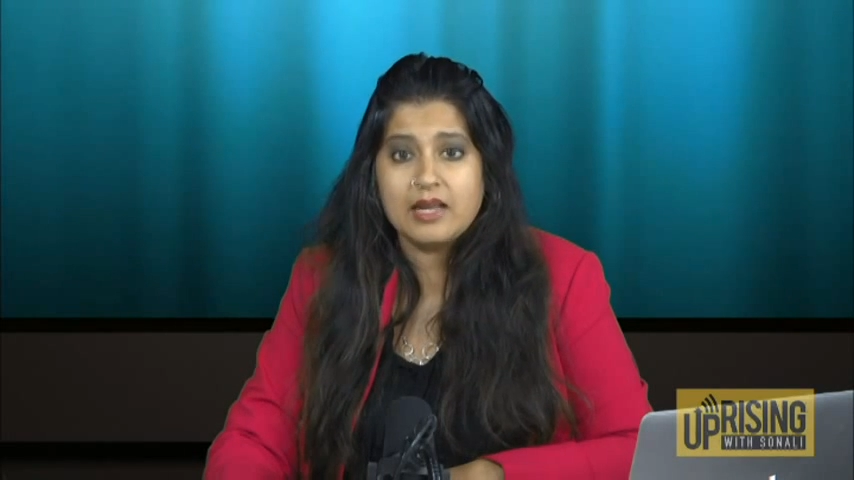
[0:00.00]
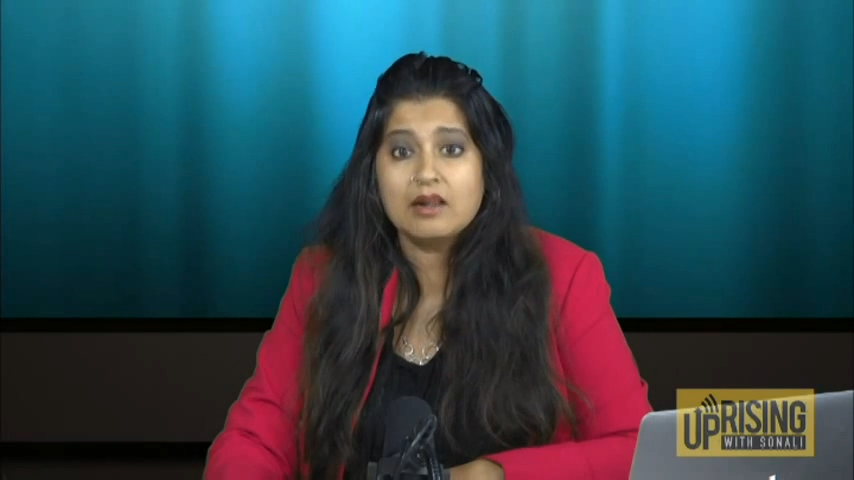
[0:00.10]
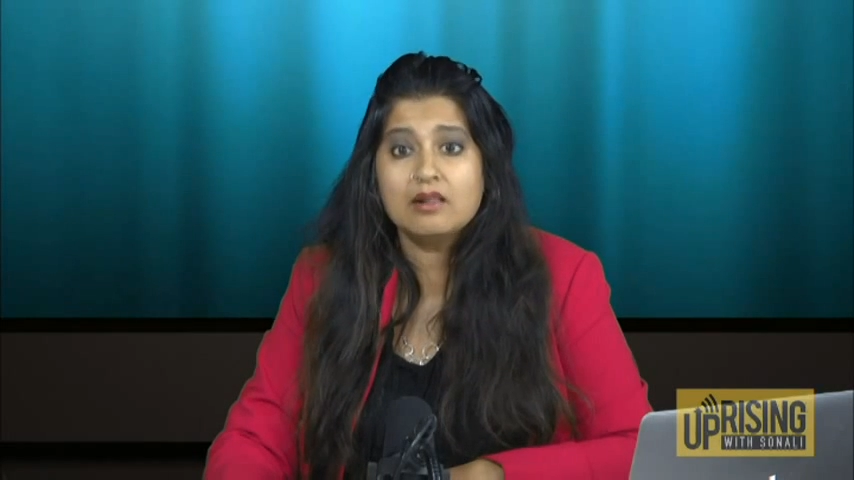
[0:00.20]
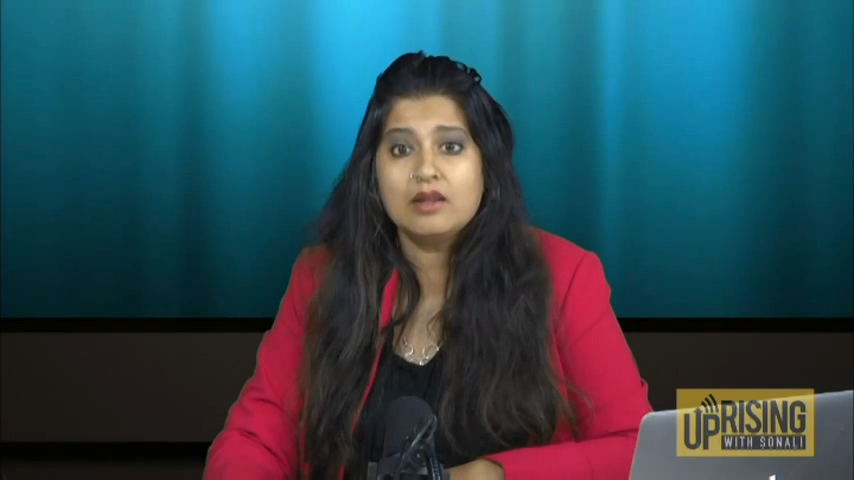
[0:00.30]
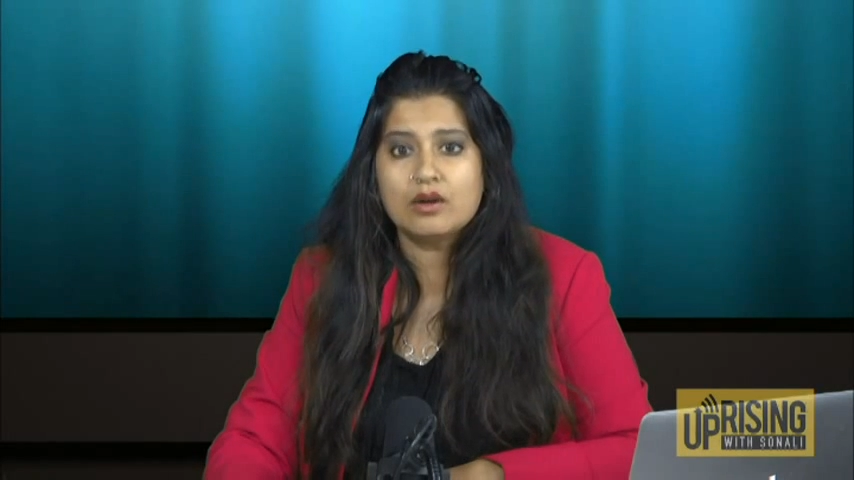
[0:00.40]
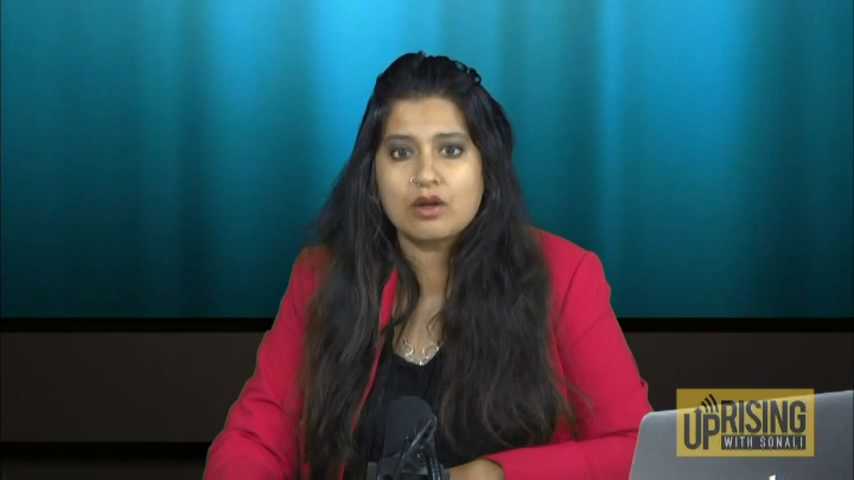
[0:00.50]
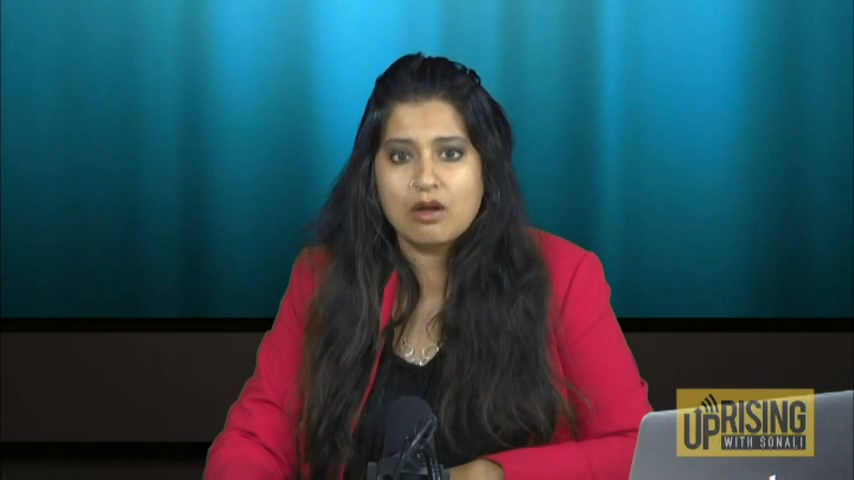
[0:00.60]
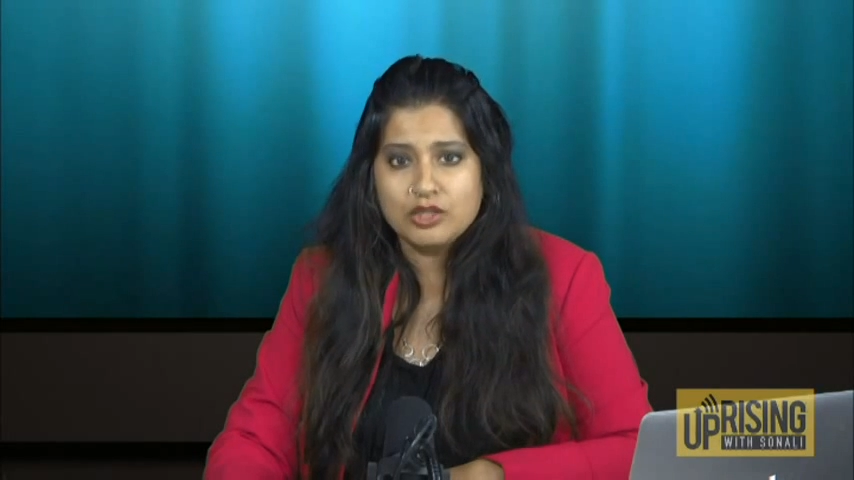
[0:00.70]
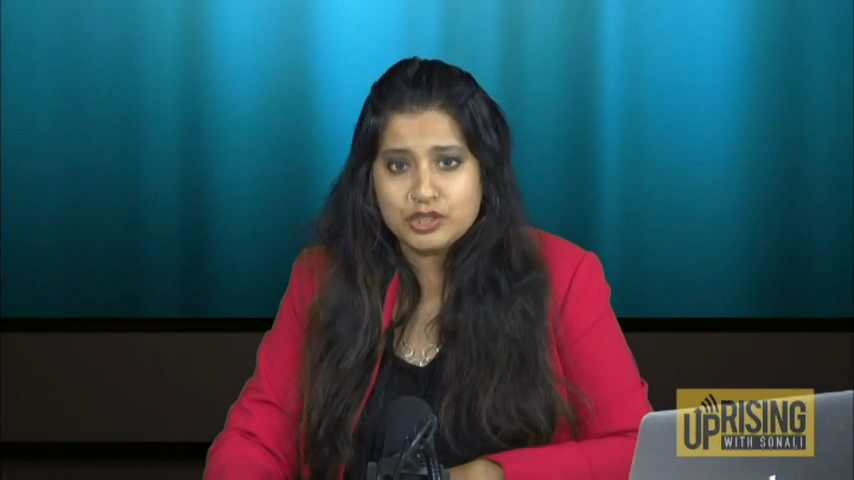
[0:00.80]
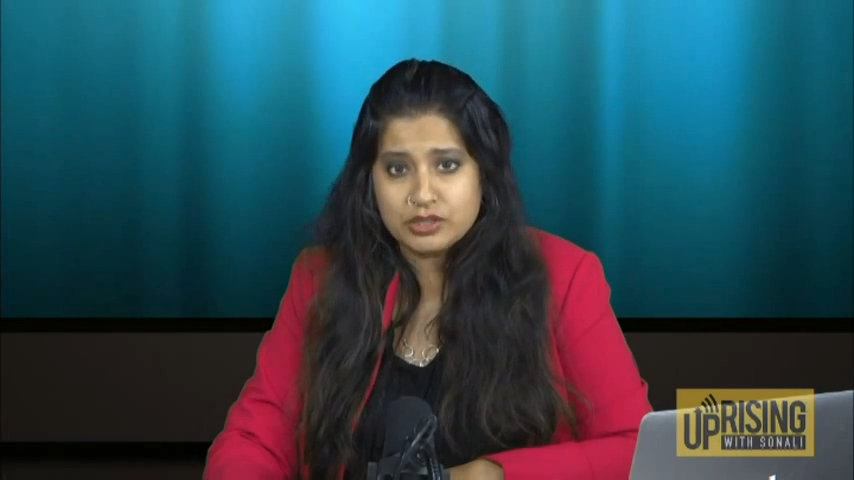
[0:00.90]
clear
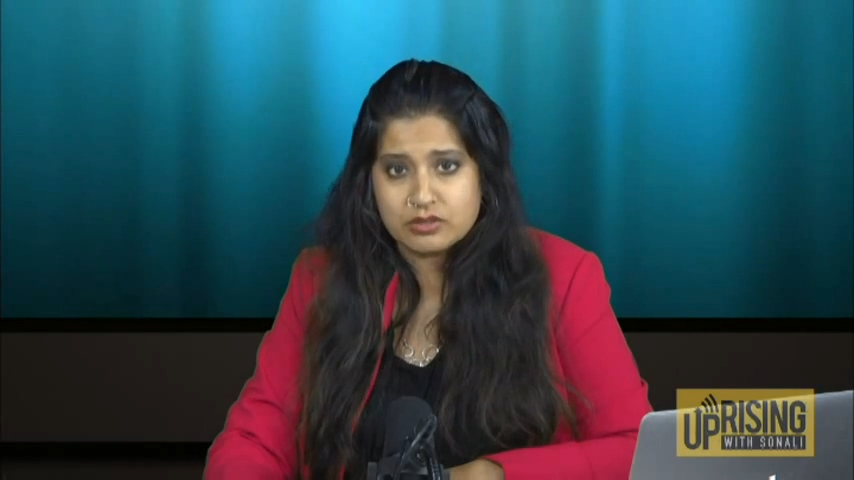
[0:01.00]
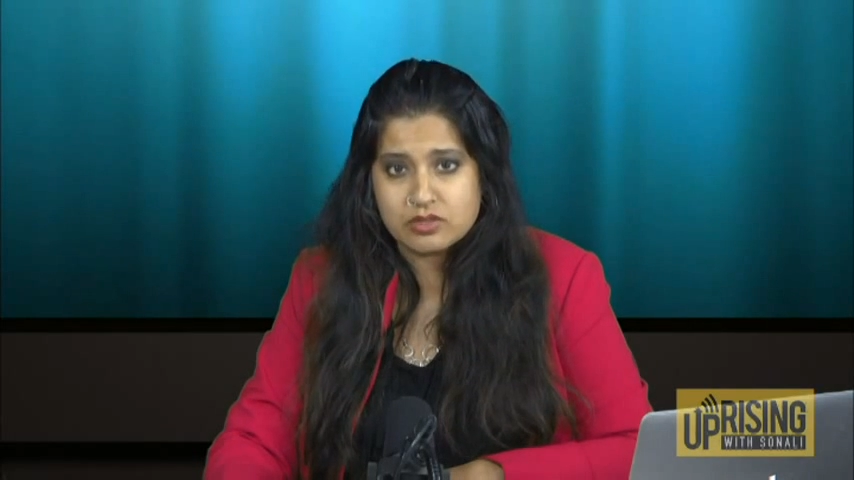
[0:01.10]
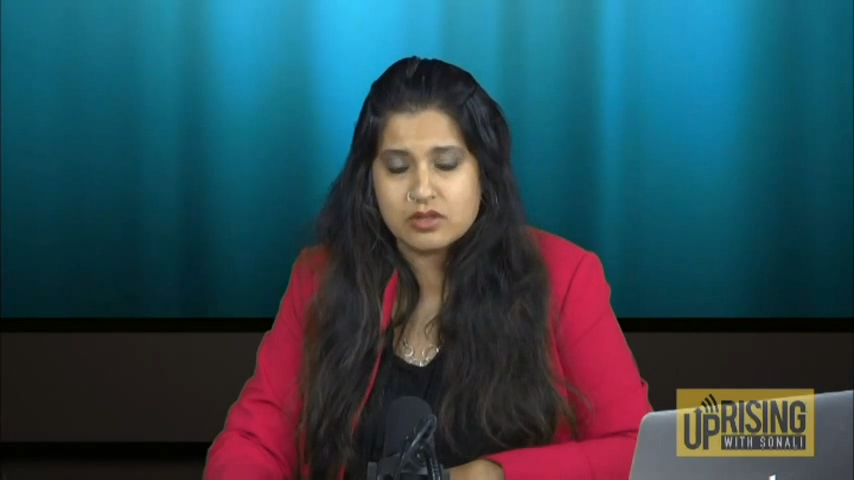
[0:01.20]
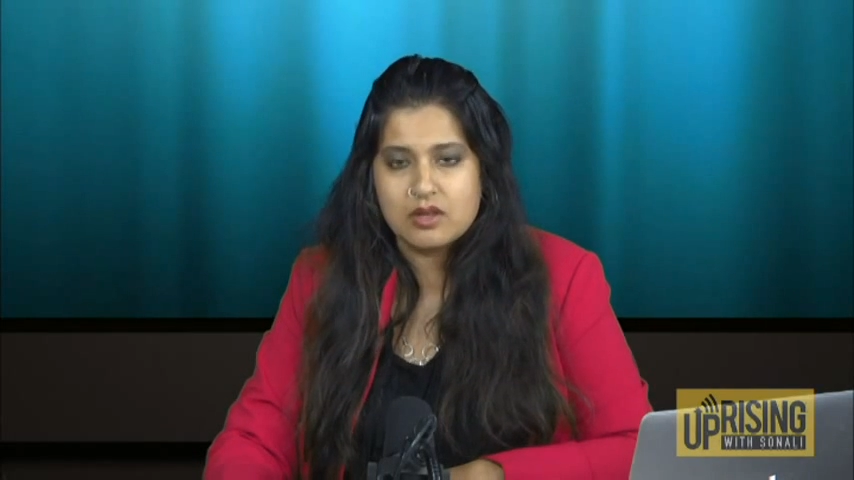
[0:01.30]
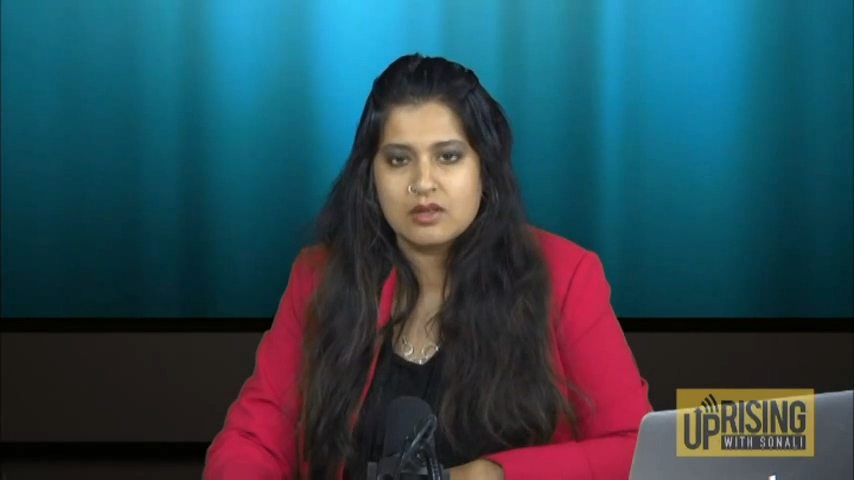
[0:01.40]
conscience.